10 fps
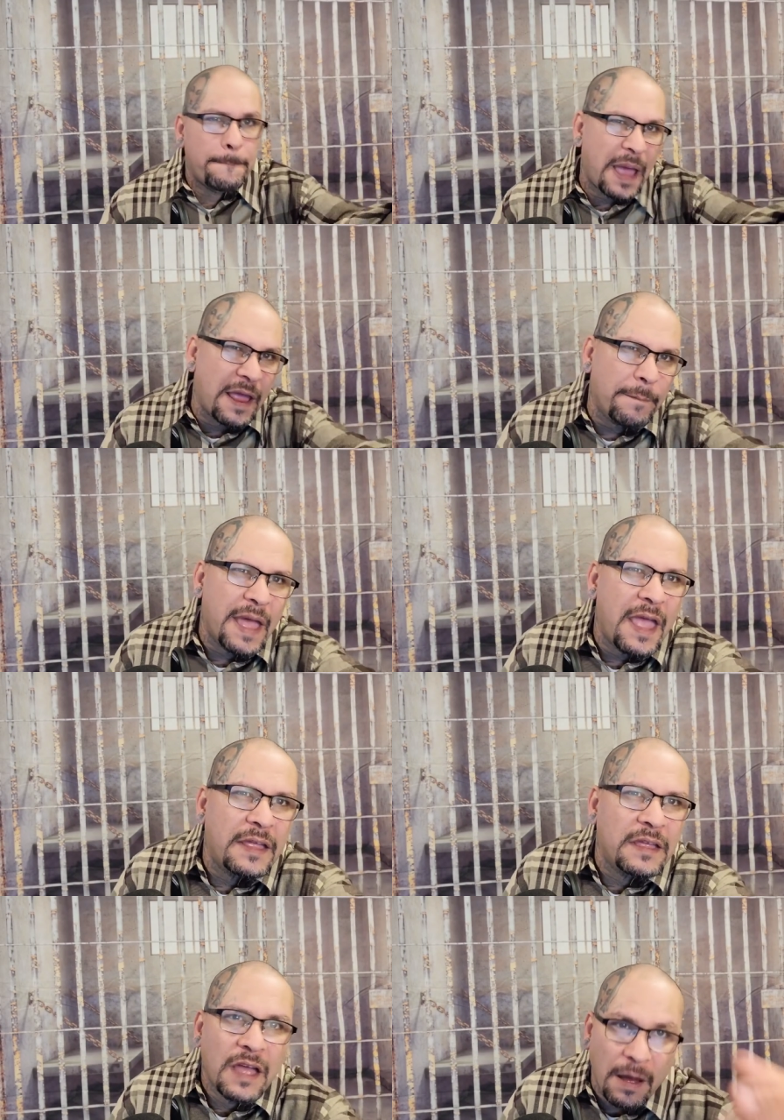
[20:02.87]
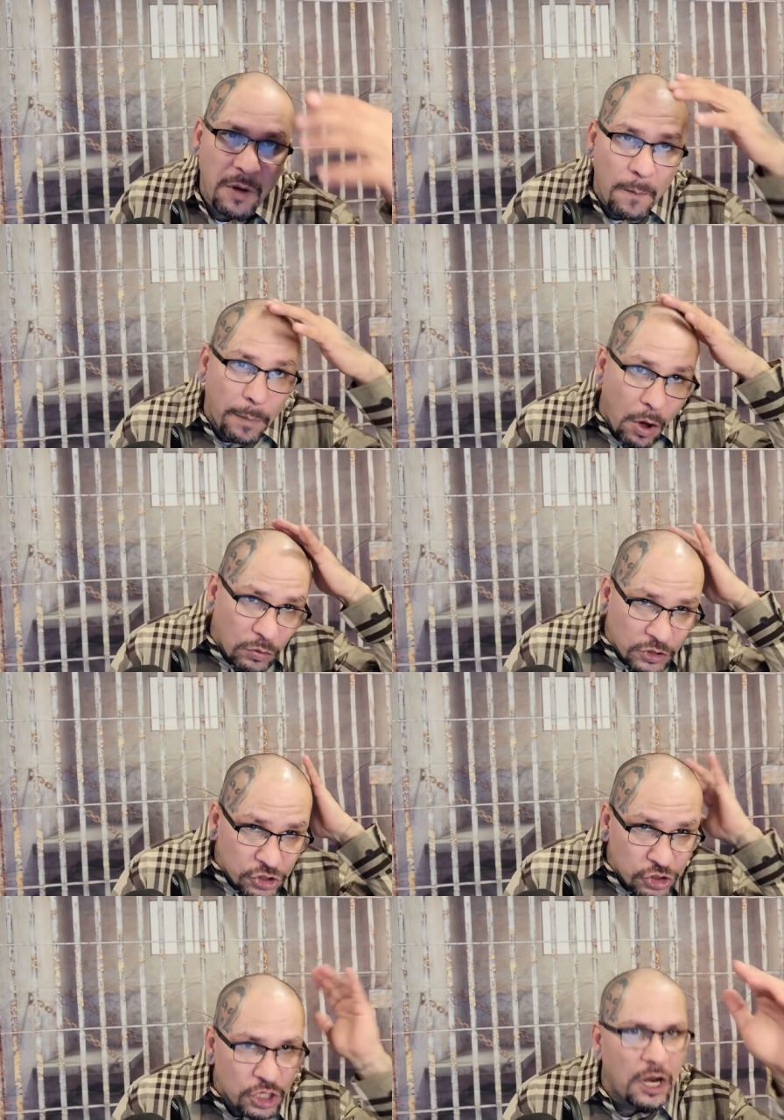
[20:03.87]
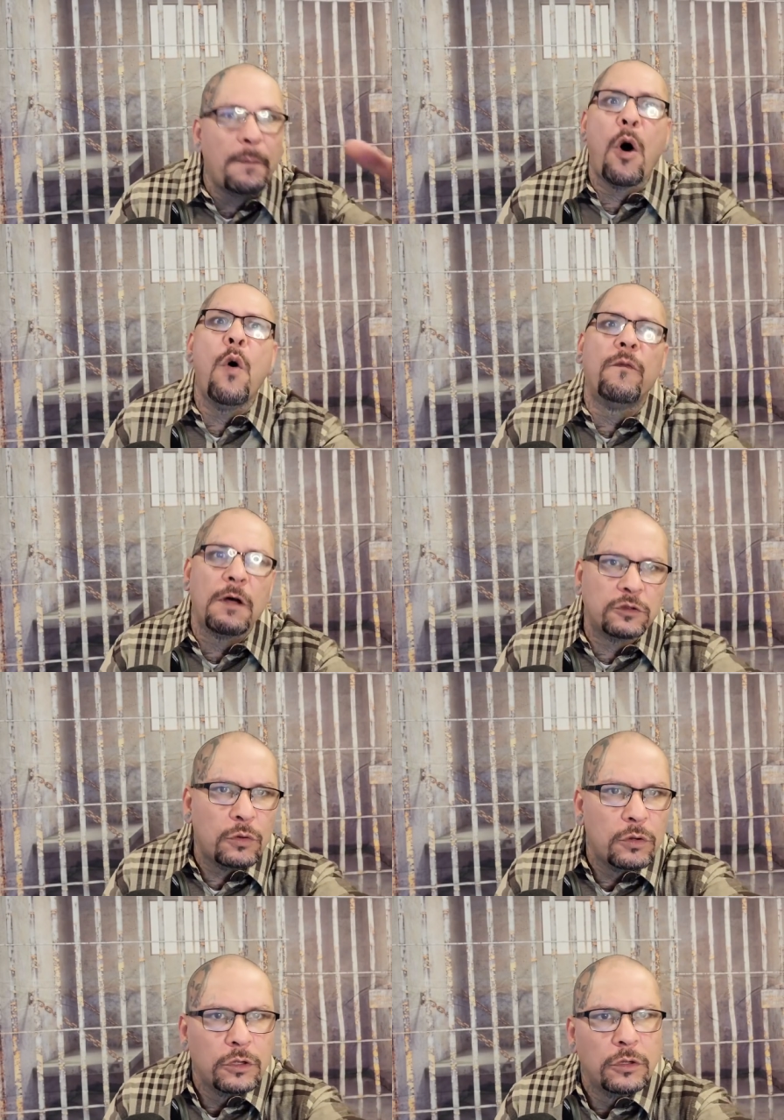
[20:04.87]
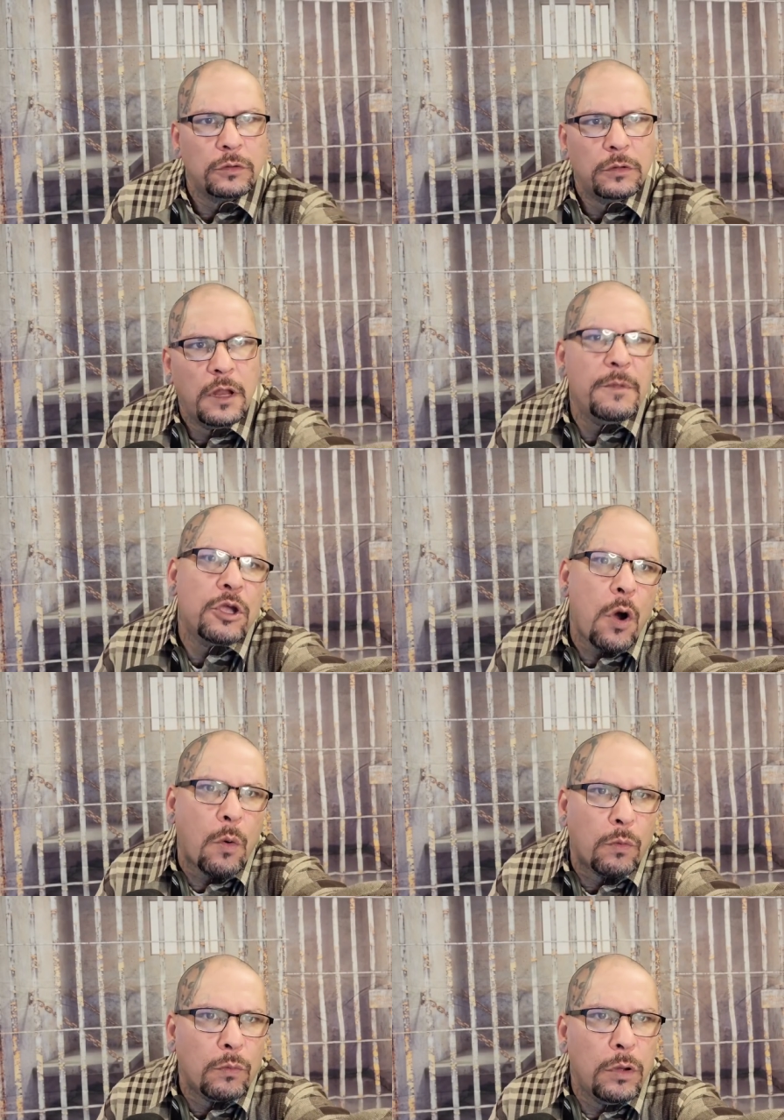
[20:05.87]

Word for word: Bang, bang. I'm all bald and shit. I'm old, what the? Let me go.